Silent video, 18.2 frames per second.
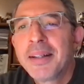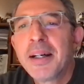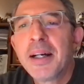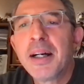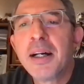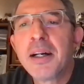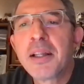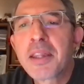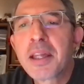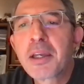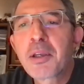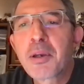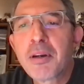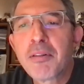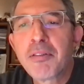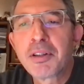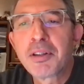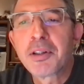Thank
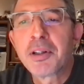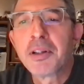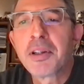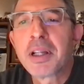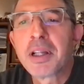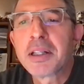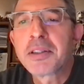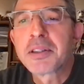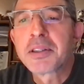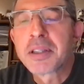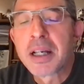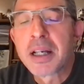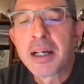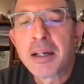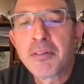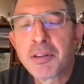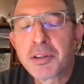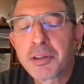you, Everton. That's
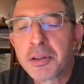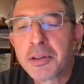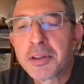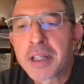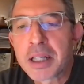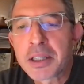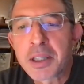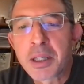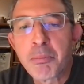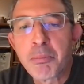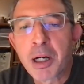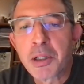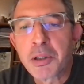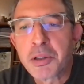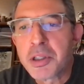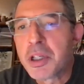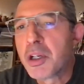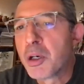Everton is asking
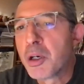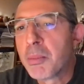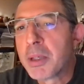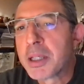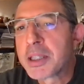about genome